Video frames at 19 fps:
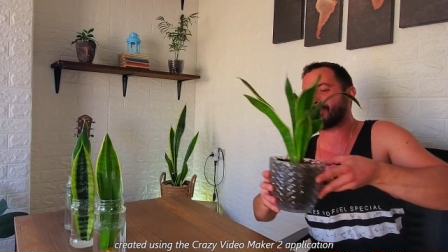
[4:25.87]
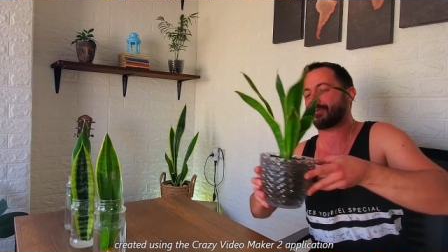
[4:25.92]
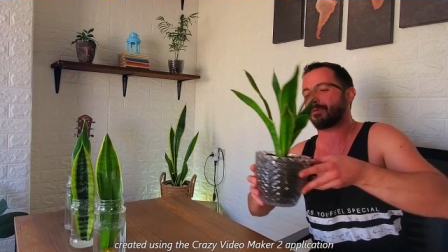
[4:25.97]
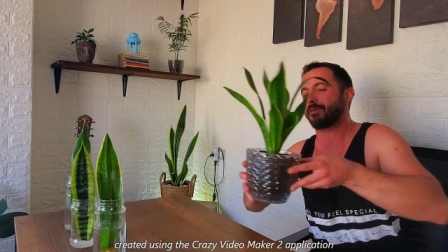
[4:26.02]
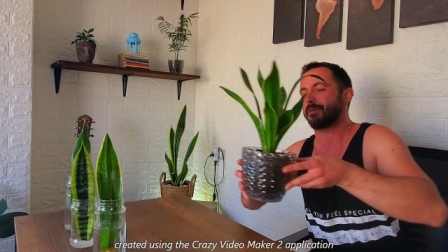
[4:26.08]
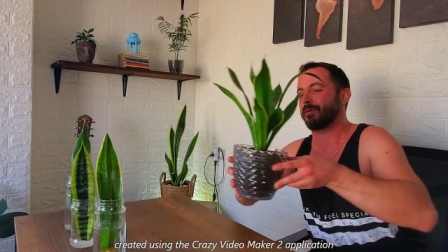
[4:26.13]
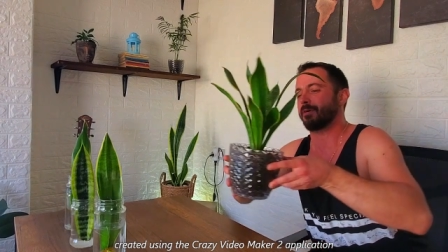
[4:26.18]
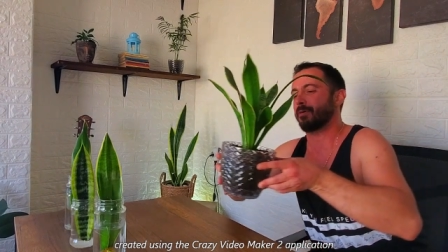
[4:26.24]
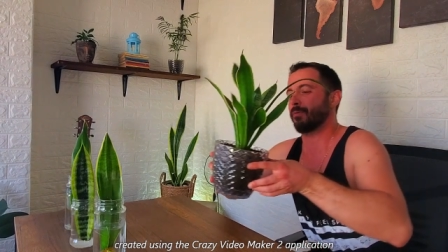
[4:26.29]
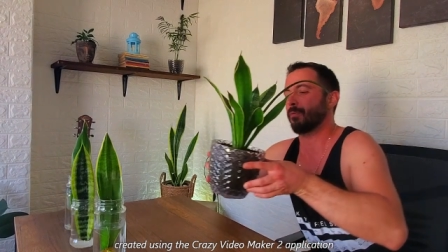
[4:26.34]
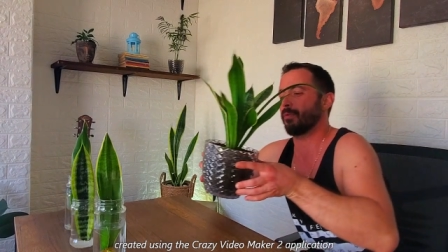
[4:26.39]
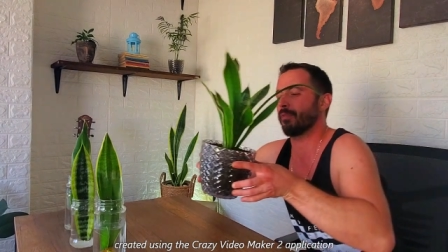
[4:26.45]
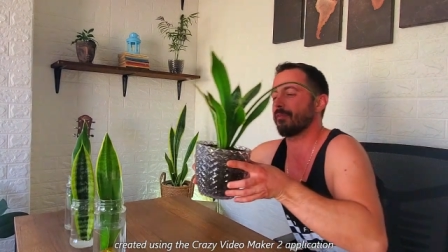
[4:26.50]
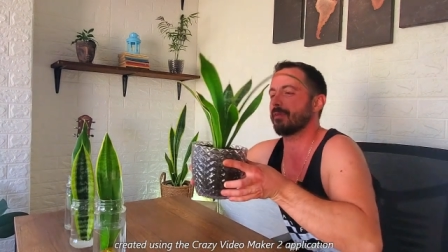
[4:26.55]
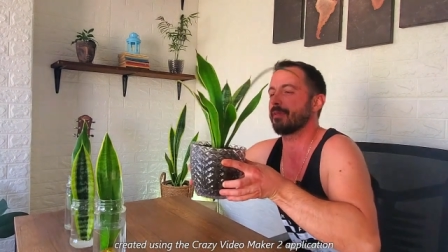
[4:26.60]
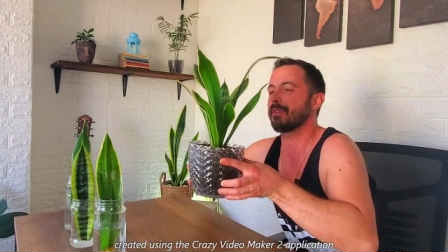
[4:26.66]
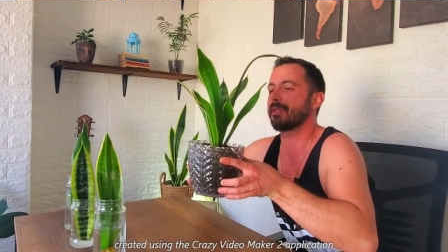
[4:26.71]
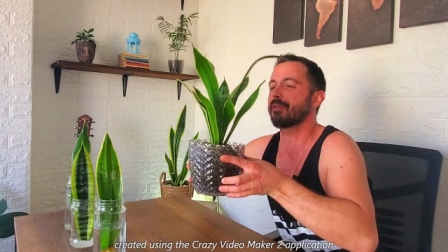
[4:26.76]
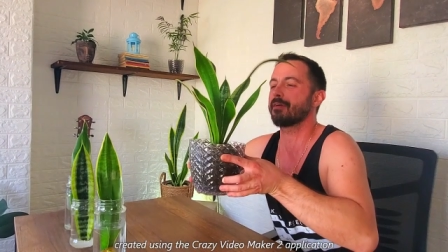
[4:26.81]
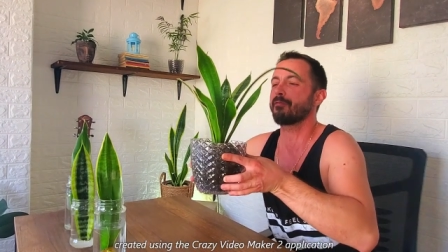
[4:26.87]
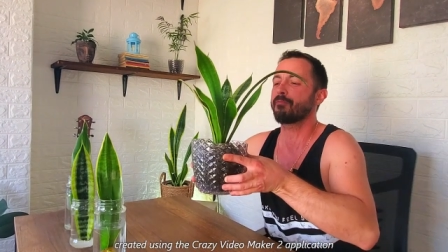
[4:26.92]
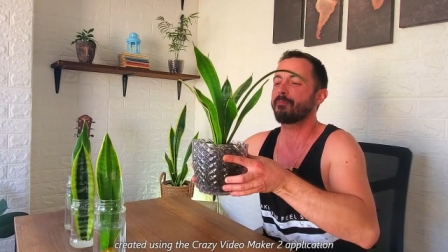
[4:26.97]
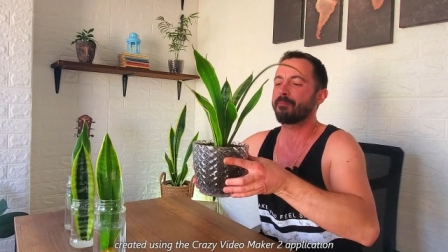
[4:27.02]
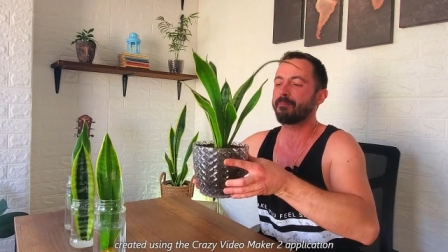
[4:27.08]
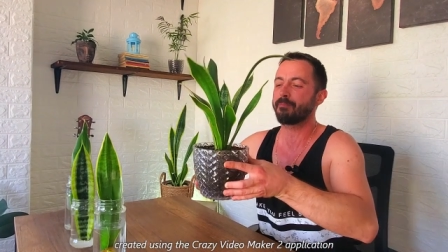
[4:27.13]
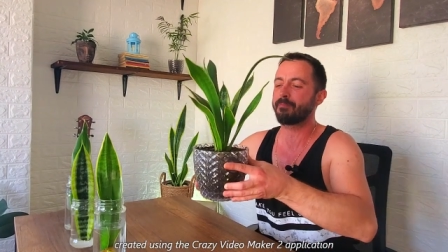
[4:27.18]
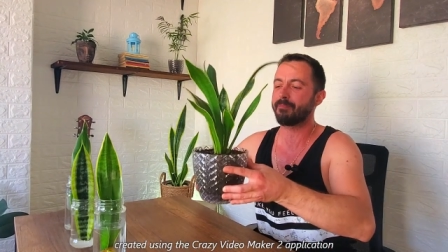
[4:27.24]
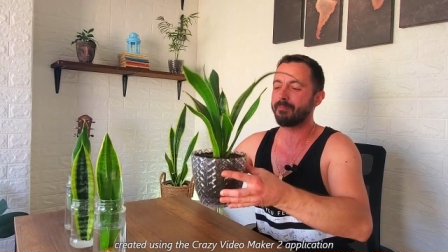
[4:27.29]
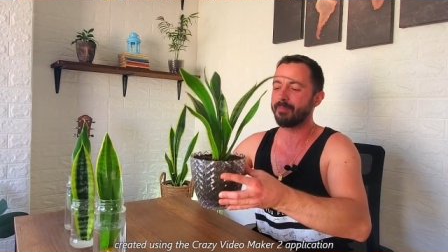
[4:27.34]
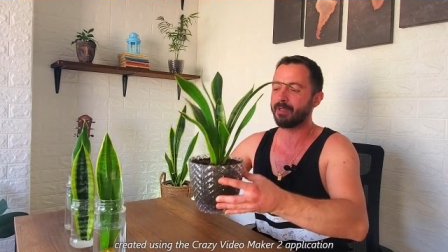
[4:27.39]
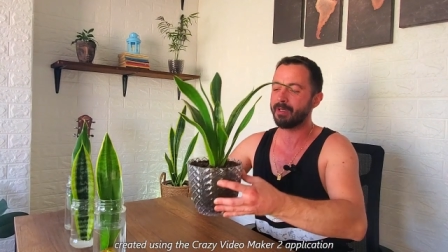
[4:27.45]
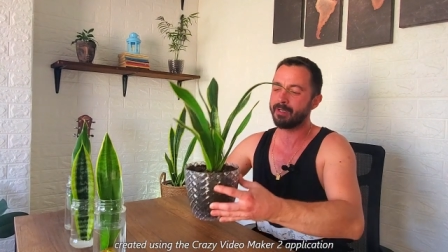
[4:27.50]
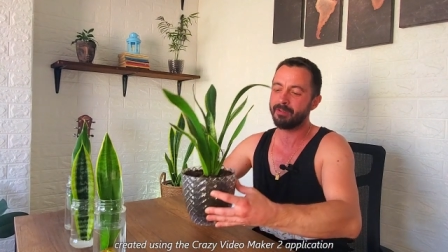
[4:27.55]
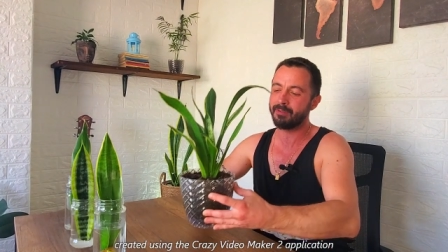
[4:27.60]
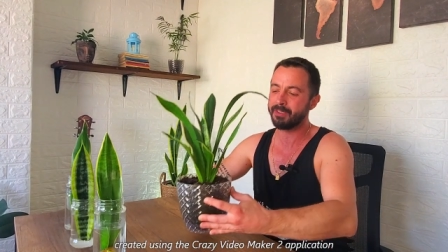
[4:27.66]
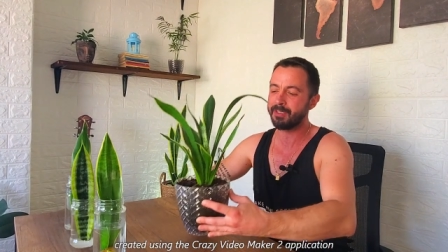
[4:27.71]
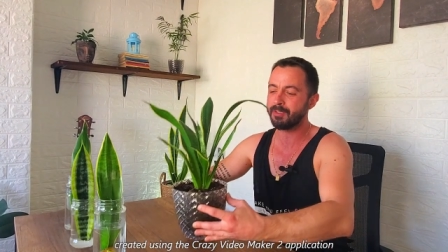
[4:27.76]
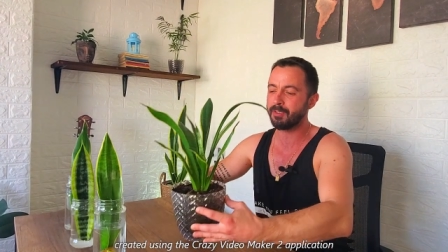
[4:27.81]
there you go. With a
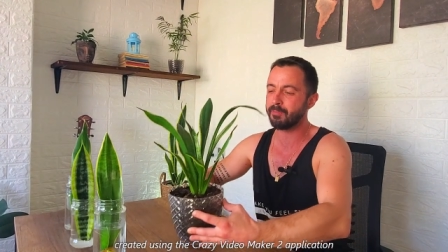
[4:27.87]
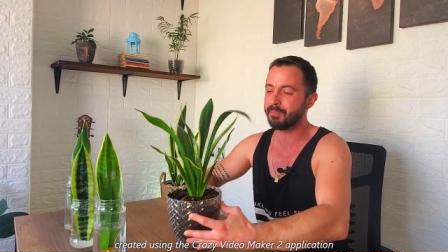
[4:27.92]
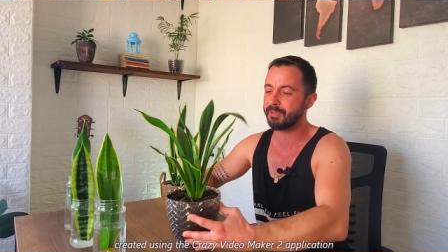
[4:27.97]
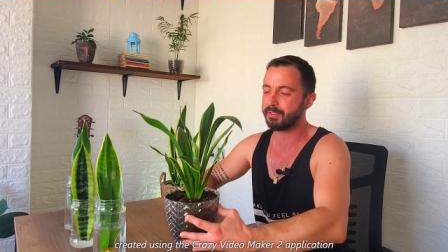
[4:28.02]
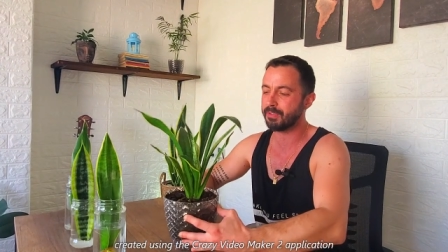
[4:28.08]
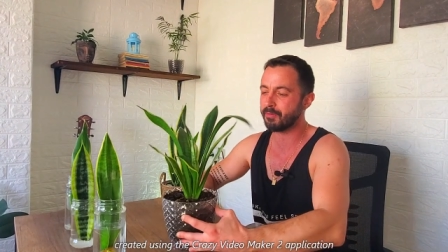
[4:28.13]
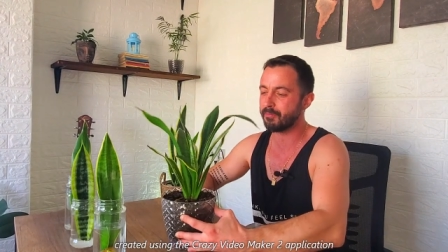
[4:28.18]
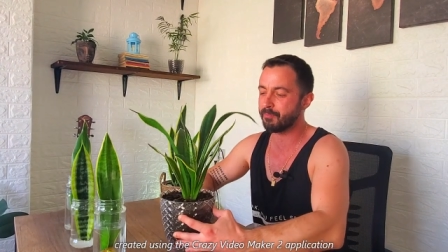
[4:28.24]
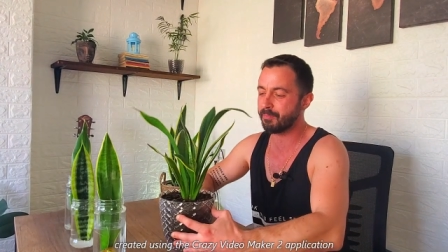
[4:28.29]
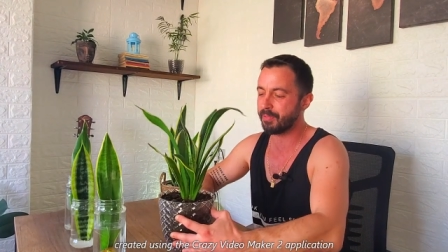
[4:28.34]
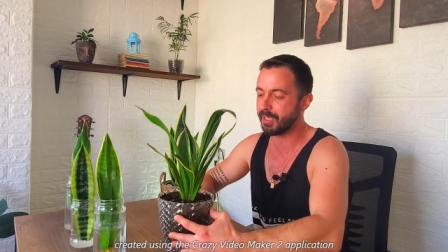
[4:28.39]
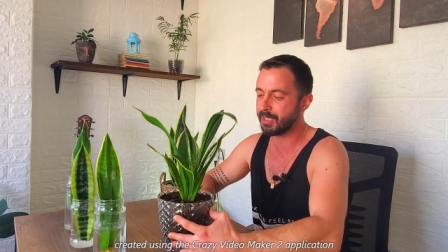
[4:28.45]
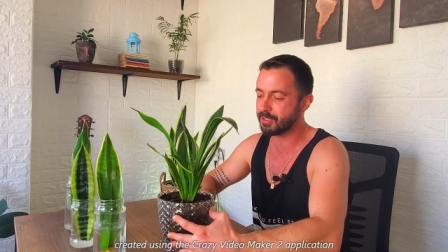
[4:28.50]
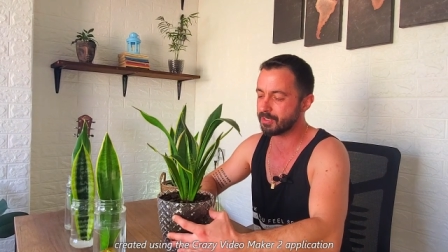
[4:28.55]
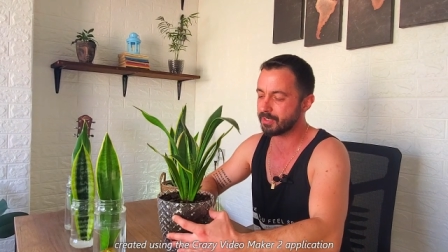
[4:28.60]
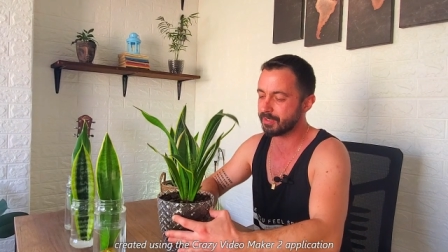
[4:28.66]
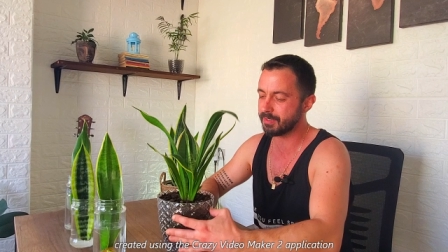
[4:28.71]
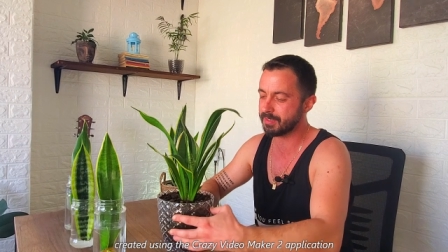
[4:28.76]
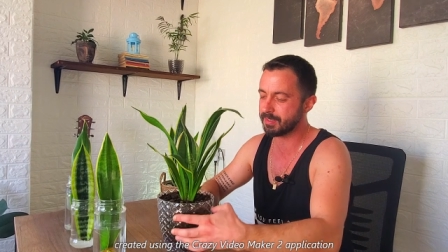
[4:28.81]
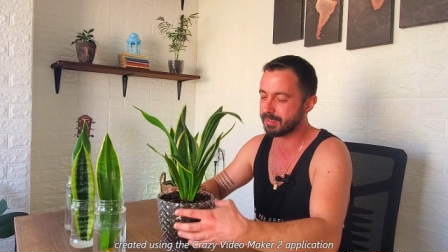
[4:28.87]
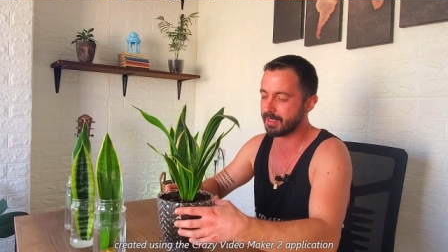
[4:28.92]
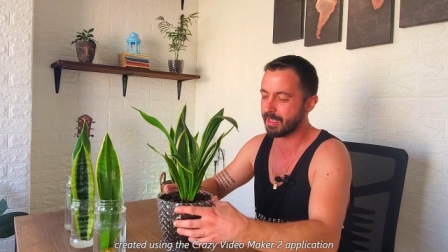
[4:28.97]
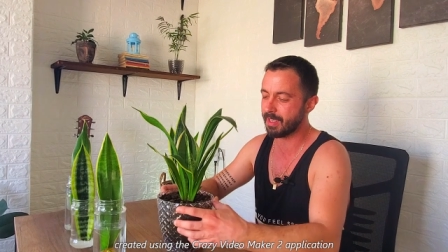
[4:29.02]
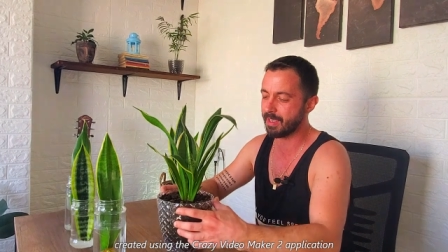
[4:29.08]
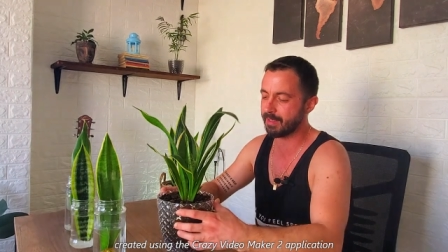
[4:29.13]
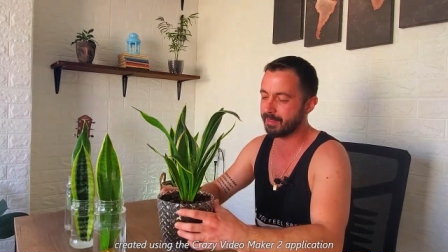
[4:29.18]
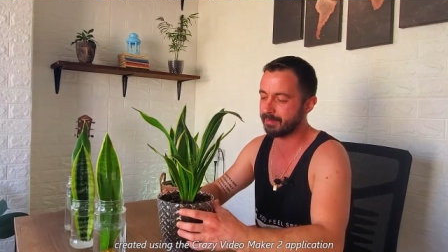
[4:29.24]
little bit of patience